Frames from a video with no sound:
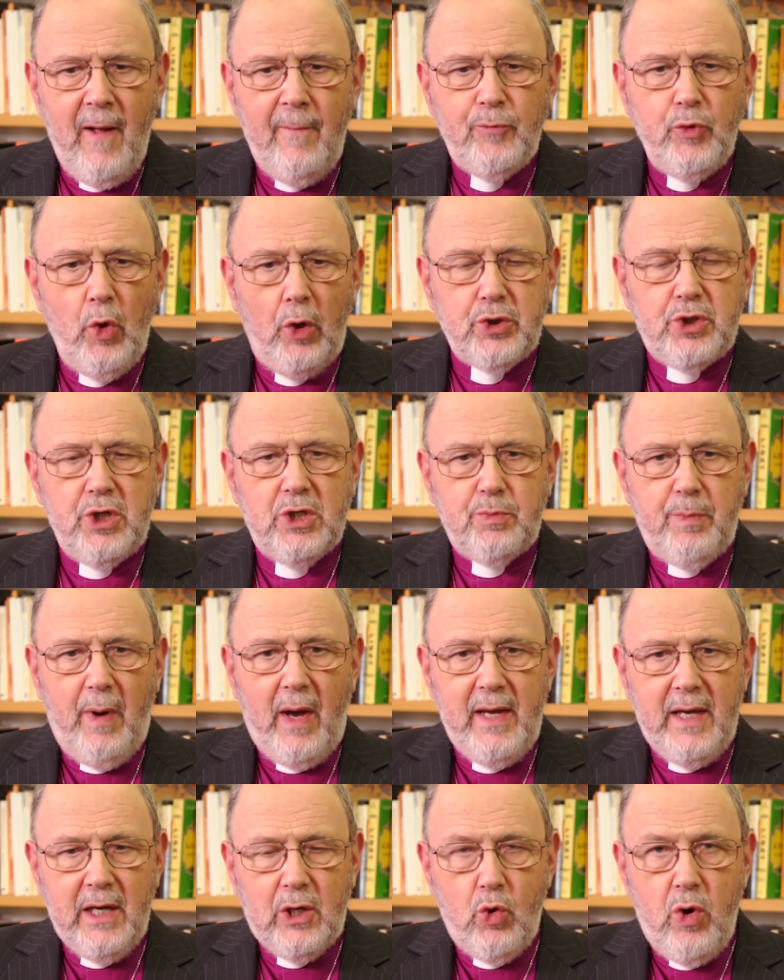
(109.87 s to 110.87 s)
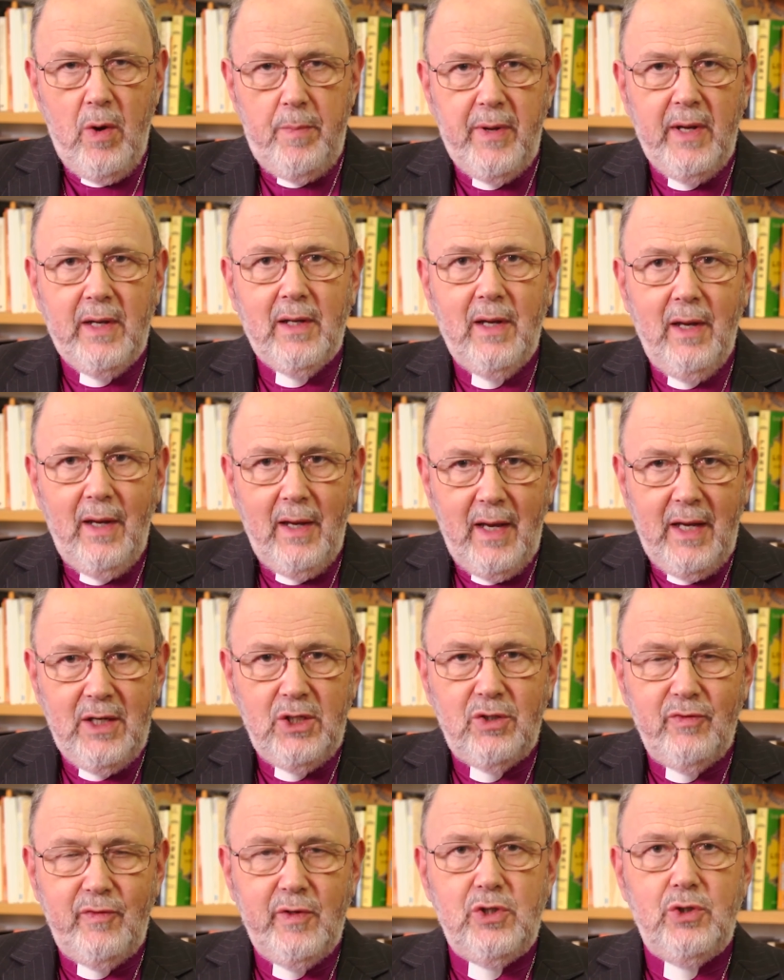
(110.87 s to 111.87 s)
not just by equipping
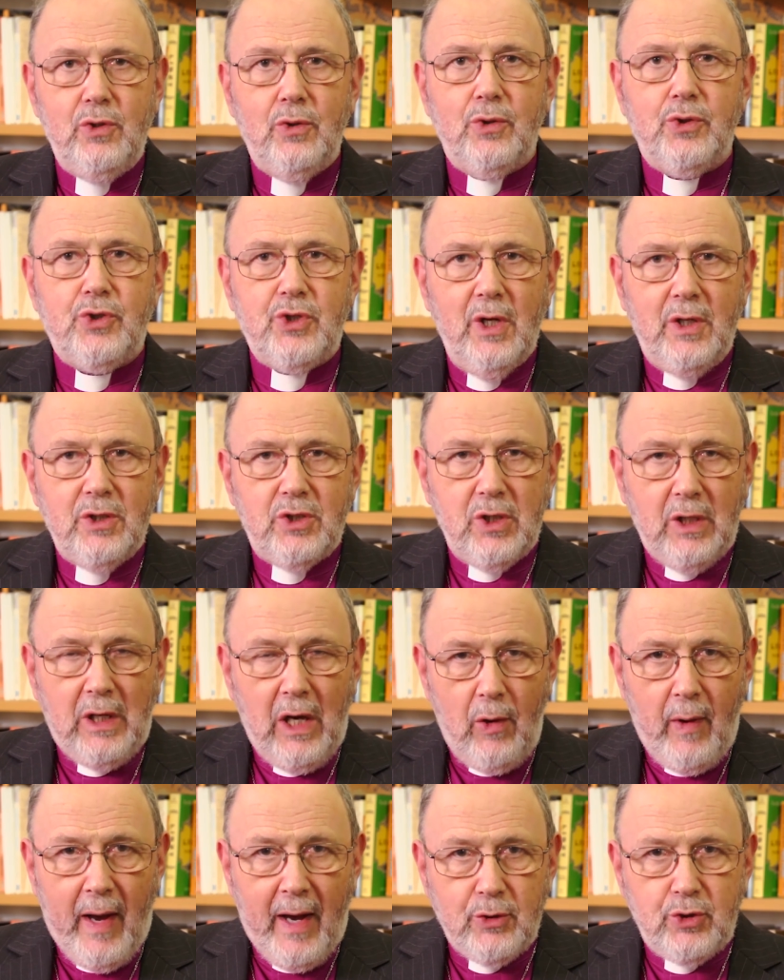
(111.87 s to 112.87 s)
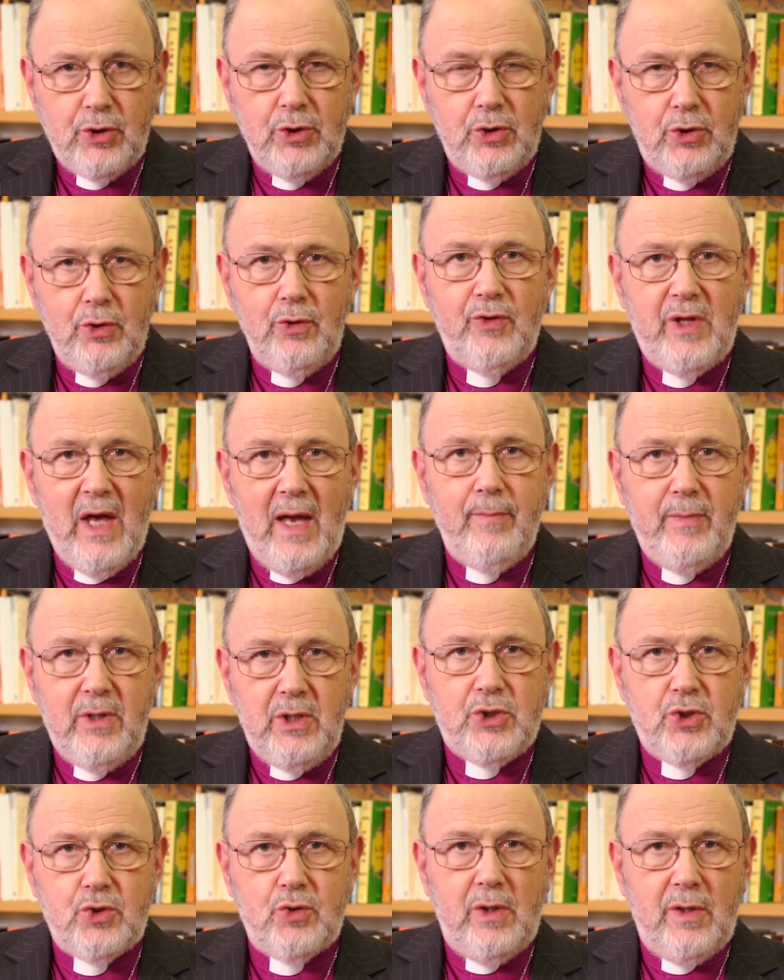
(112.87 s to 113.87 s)
individuals to go out and do their
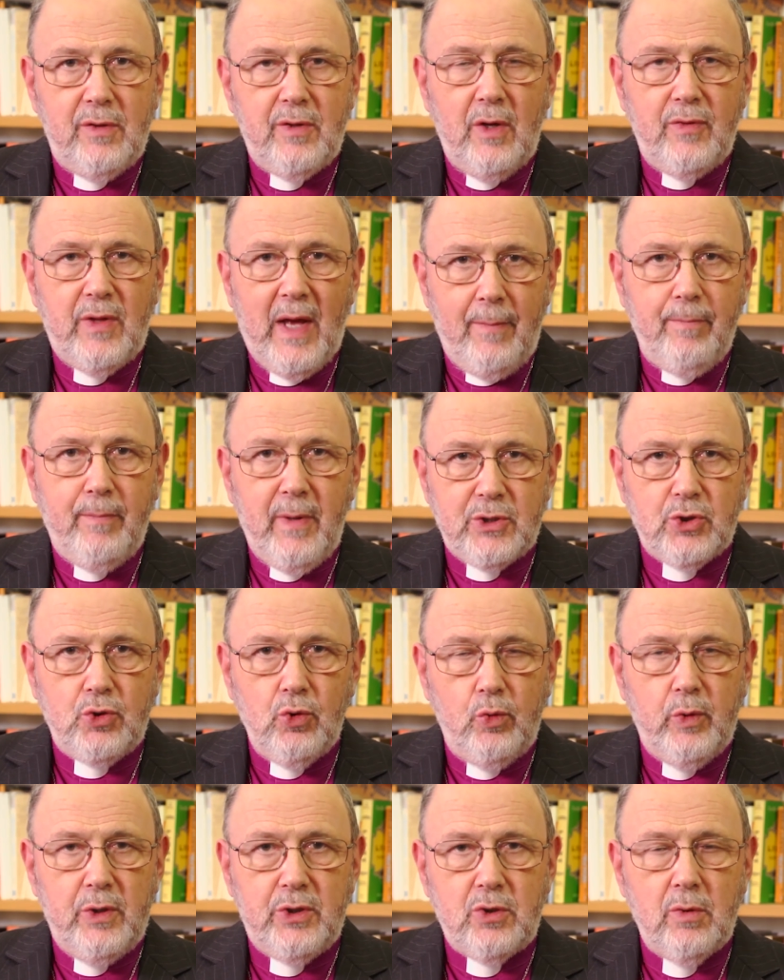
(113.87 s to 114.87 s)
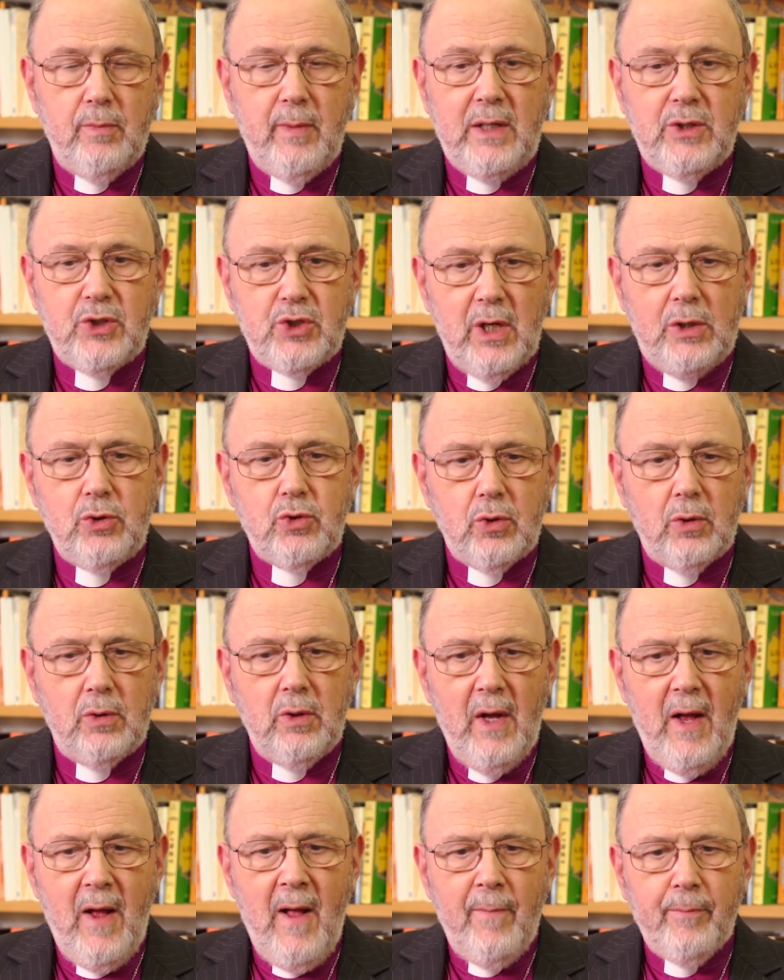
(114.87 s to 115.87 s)
ministry, though that must always remain central,
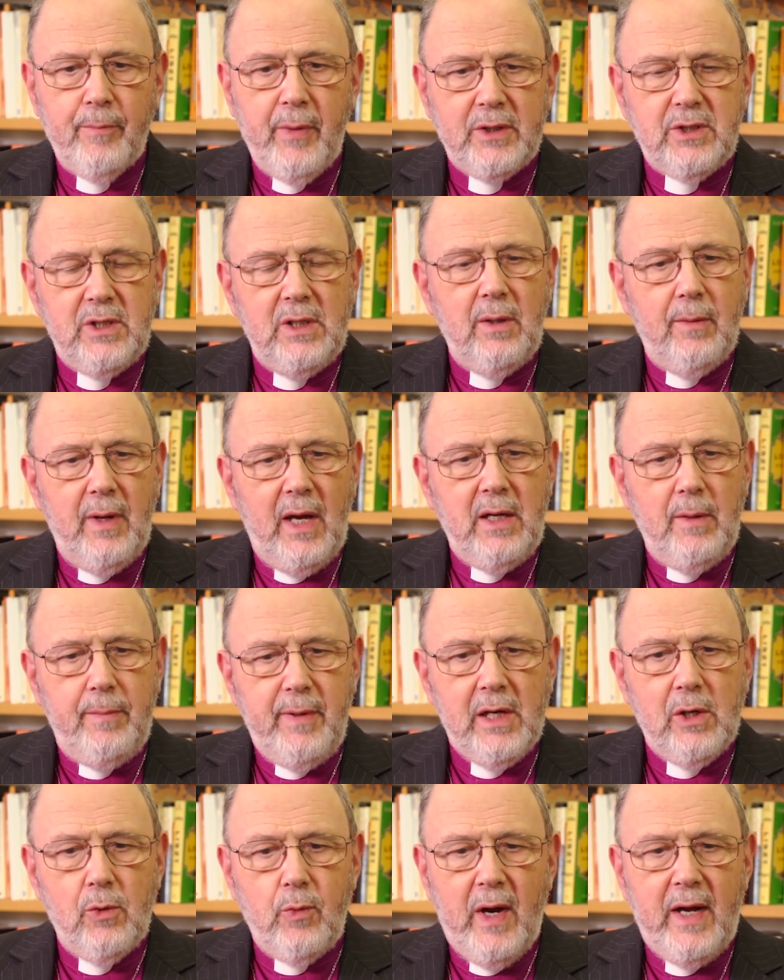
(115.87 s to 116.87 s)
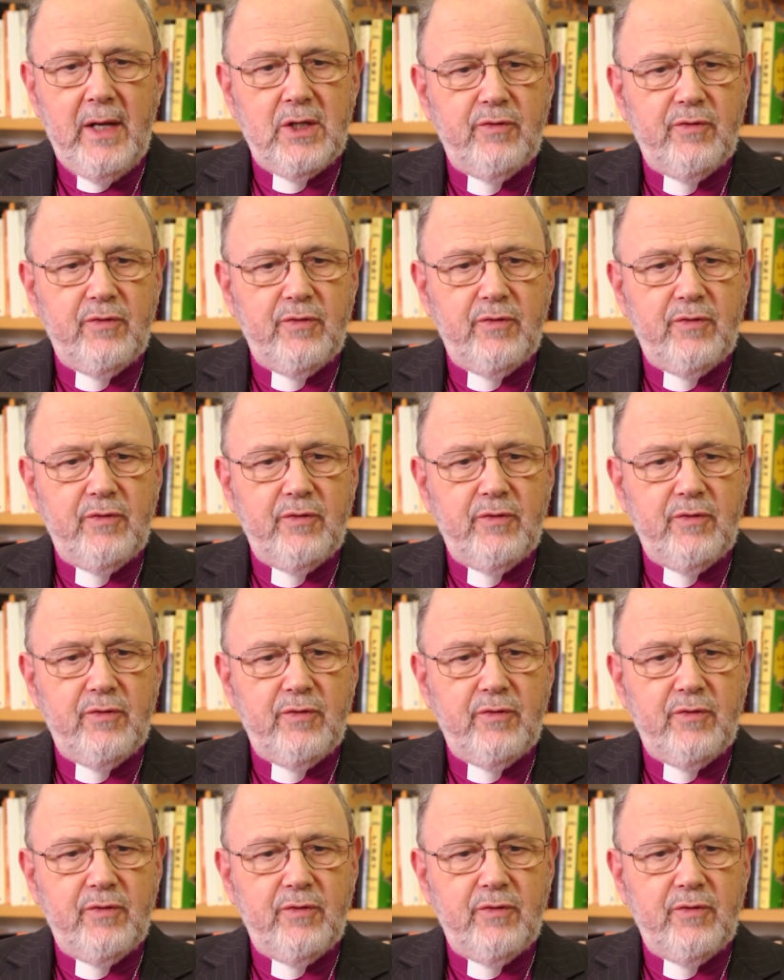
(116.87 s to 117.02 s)
but in a bigger way.